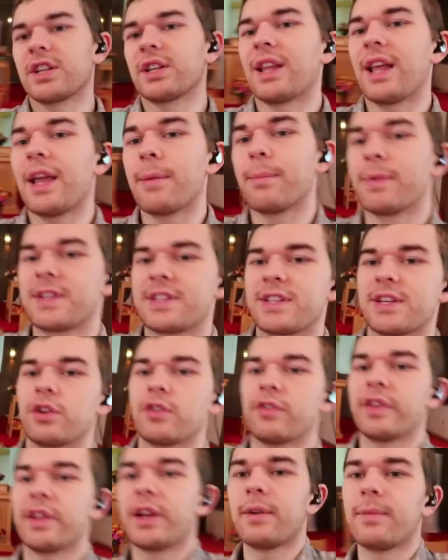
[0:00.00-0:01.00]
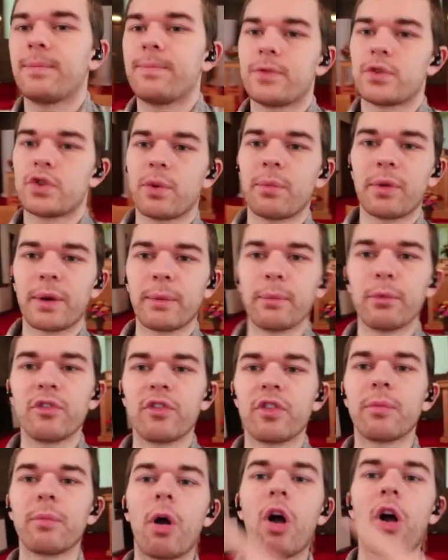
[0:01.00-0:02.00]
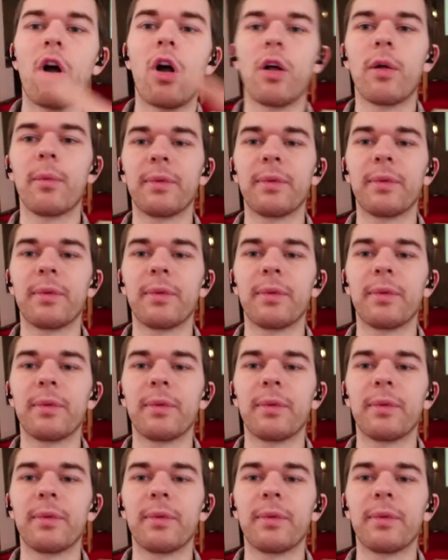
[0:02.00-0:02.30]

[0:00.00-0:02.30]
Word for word: a light missing over there, so I'm gonna move them all